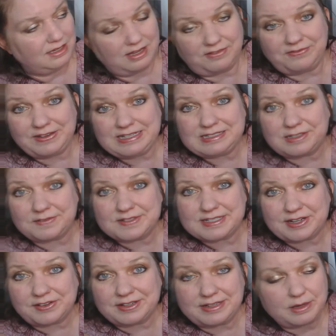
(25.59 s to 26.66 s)
A Feast of
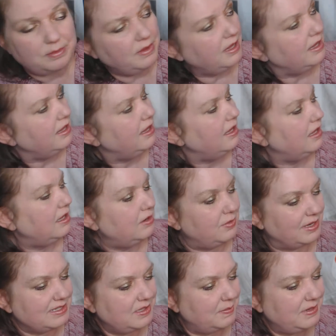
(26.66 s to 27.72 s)
Serendib
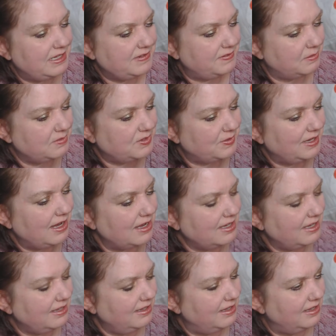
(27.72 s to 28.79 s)
Recipes from Sri
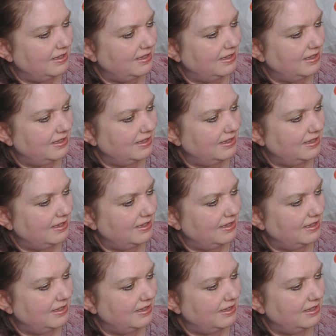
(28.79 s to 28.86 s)
Lanka.